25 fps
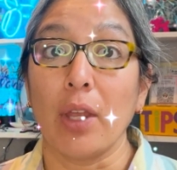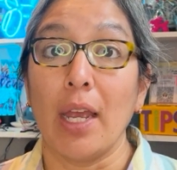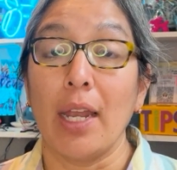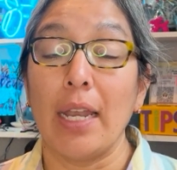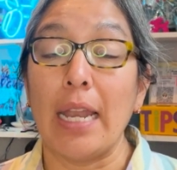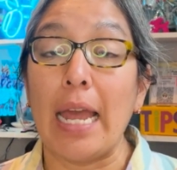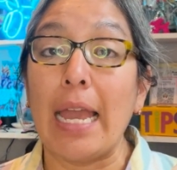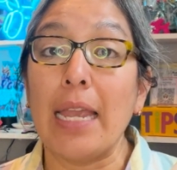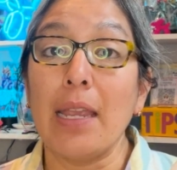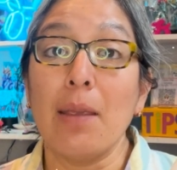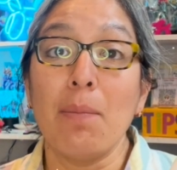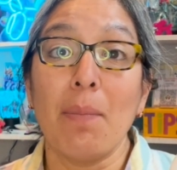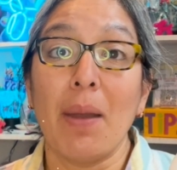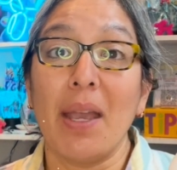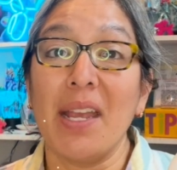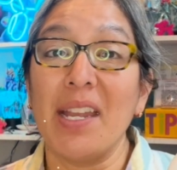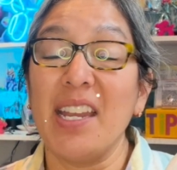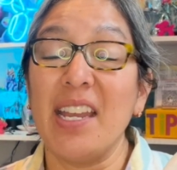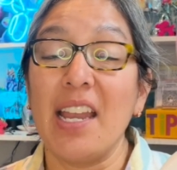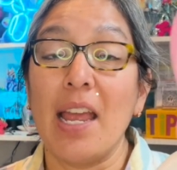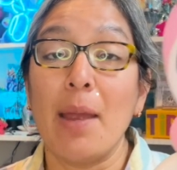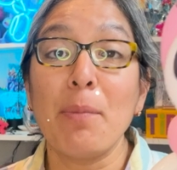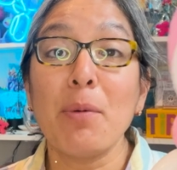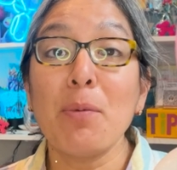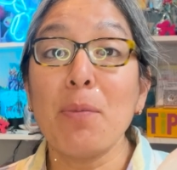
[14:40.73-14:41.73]
And I'm
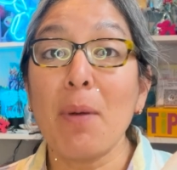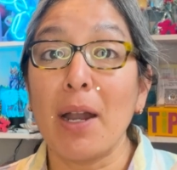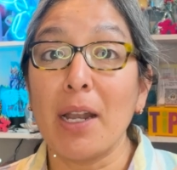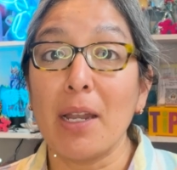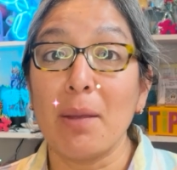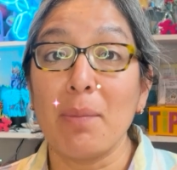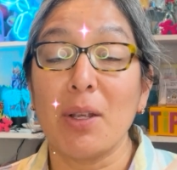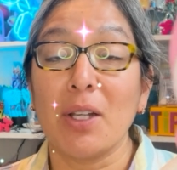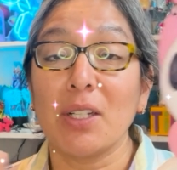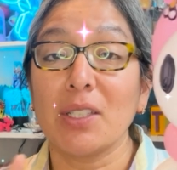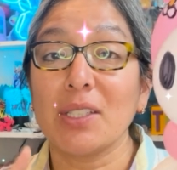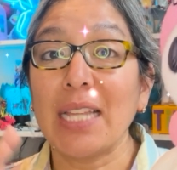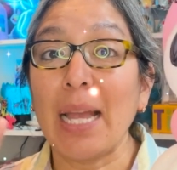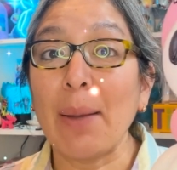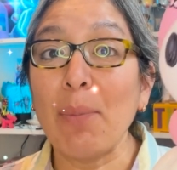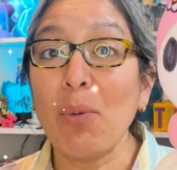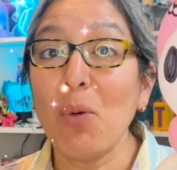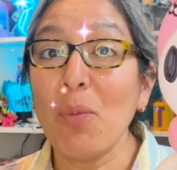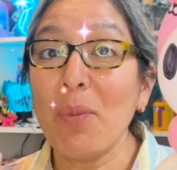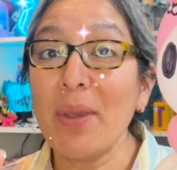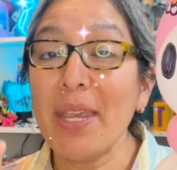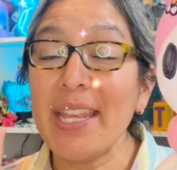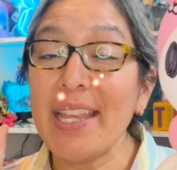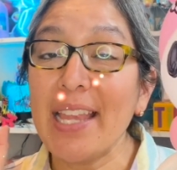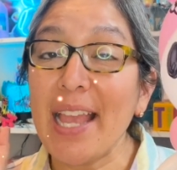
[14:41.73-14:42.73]
inviting everybody, because that
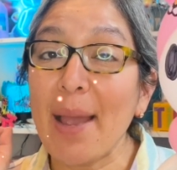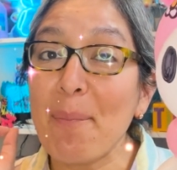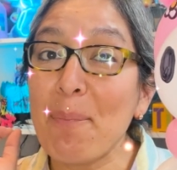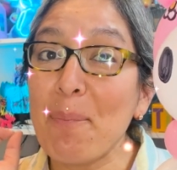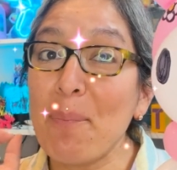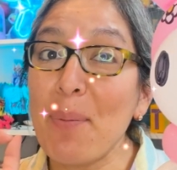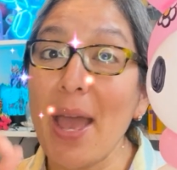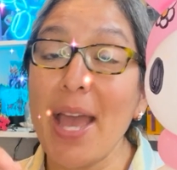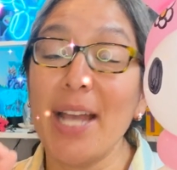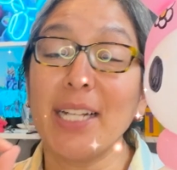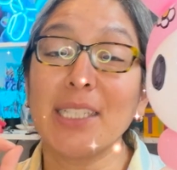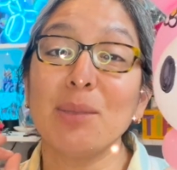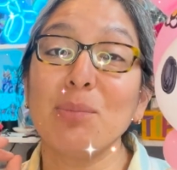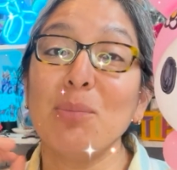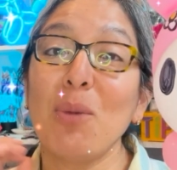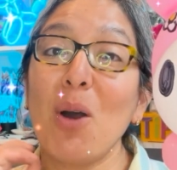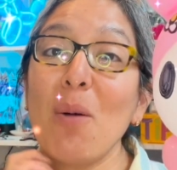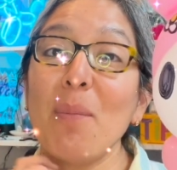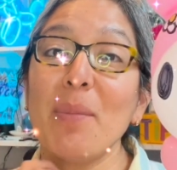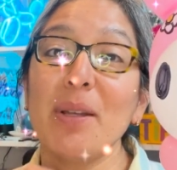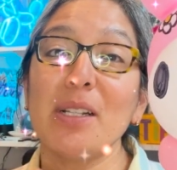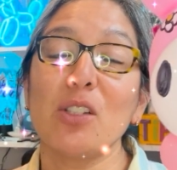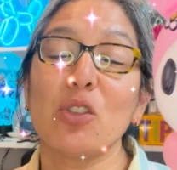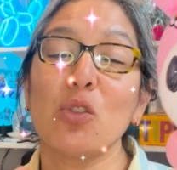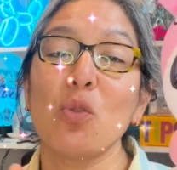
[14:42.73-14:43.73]
will be the best
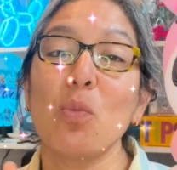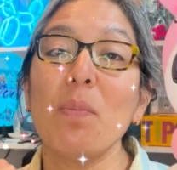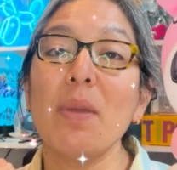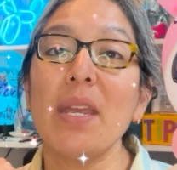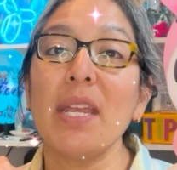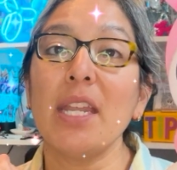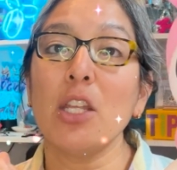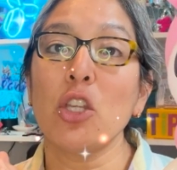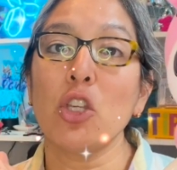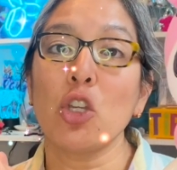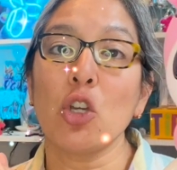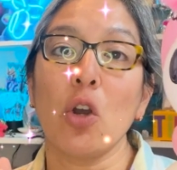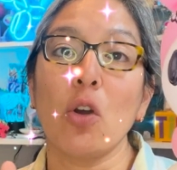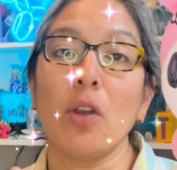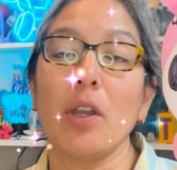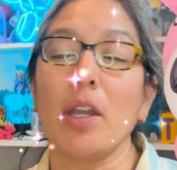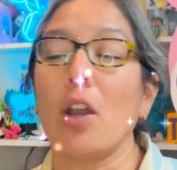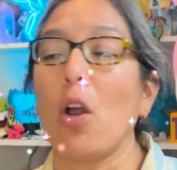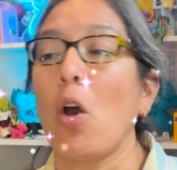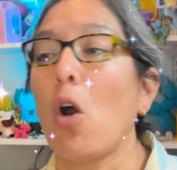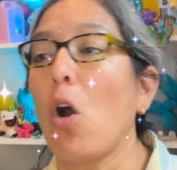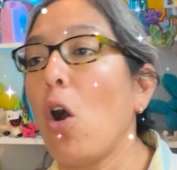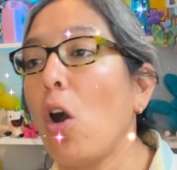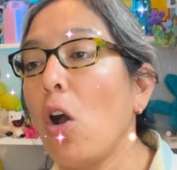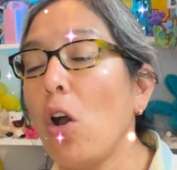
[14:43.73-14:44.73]
moments to meet each
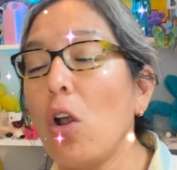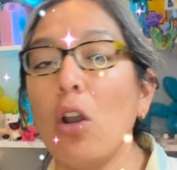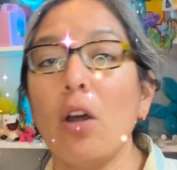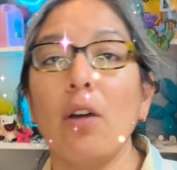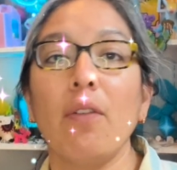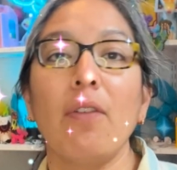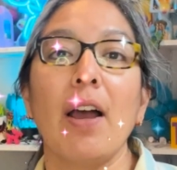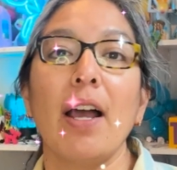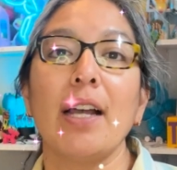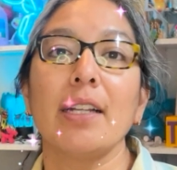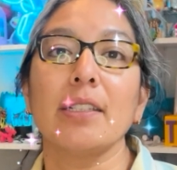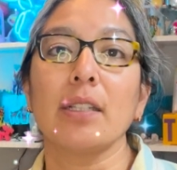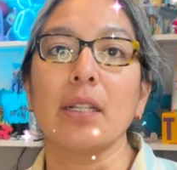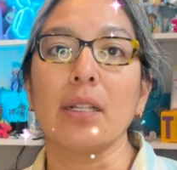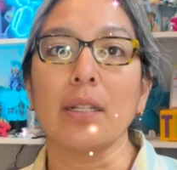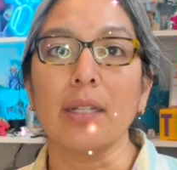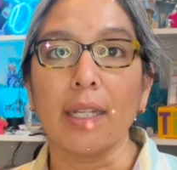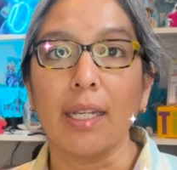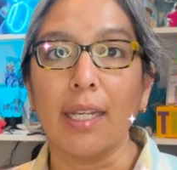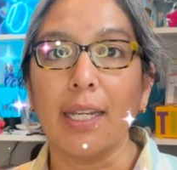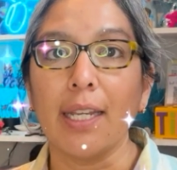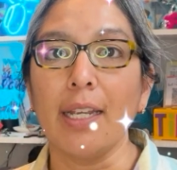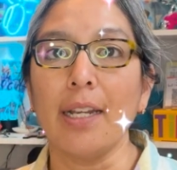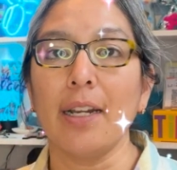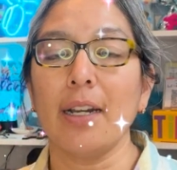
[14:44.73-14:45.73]
other. All of us
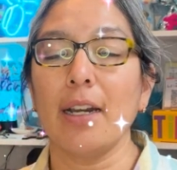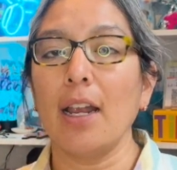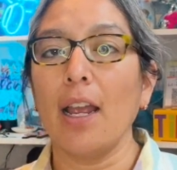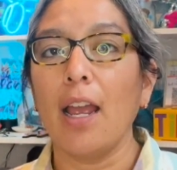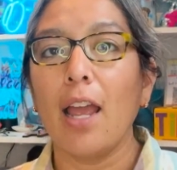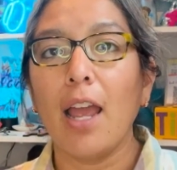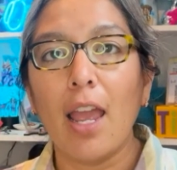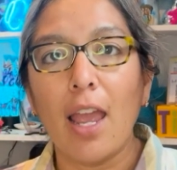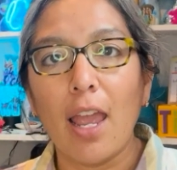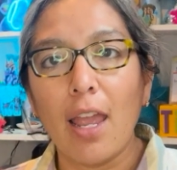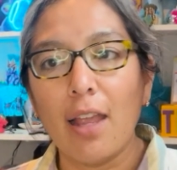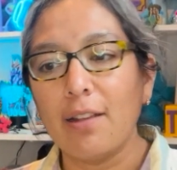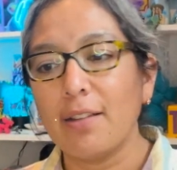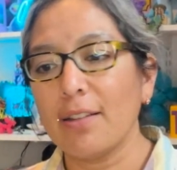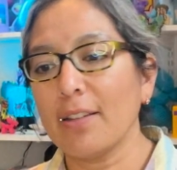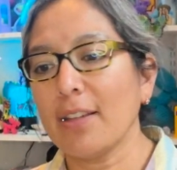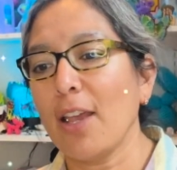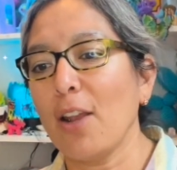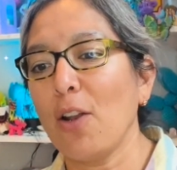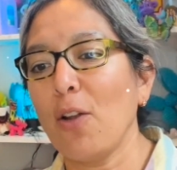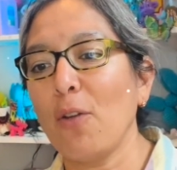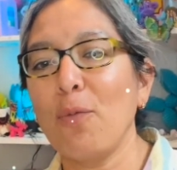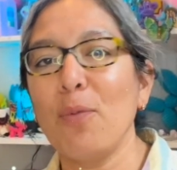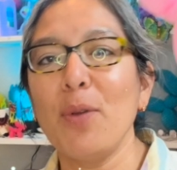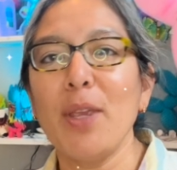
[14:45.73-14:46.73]
here,
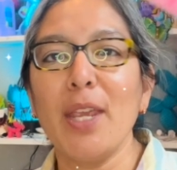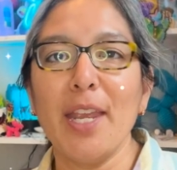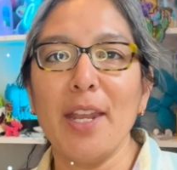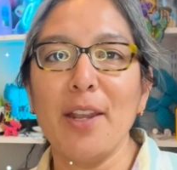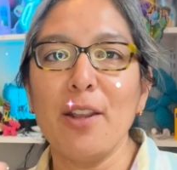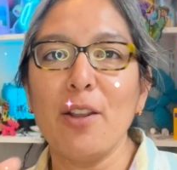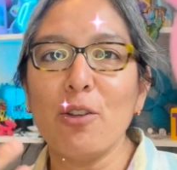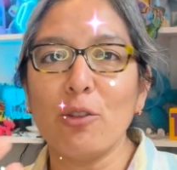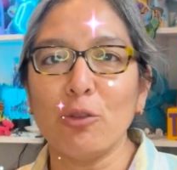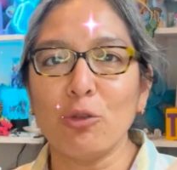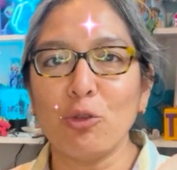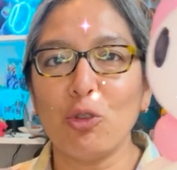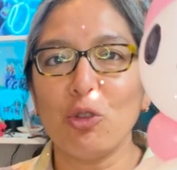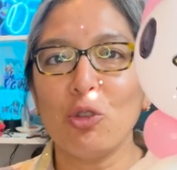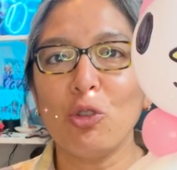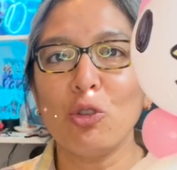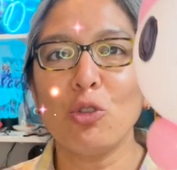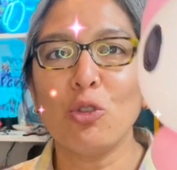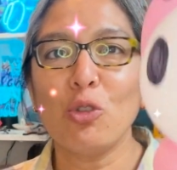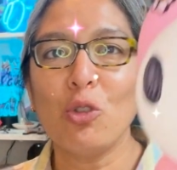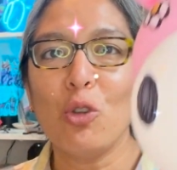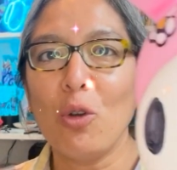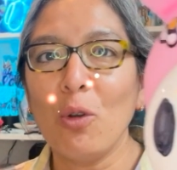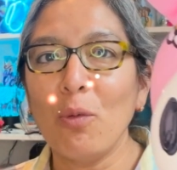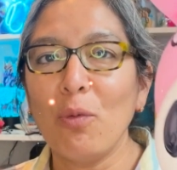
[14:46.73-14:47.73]
instead of being on
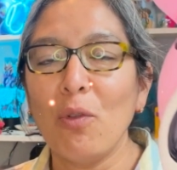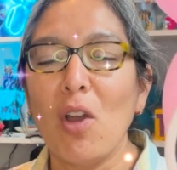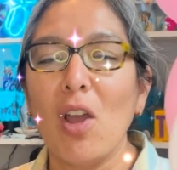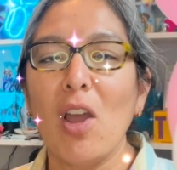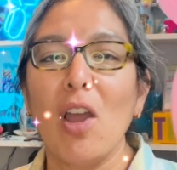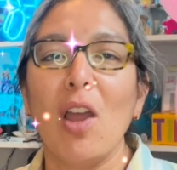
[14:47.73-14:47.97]
YouTube,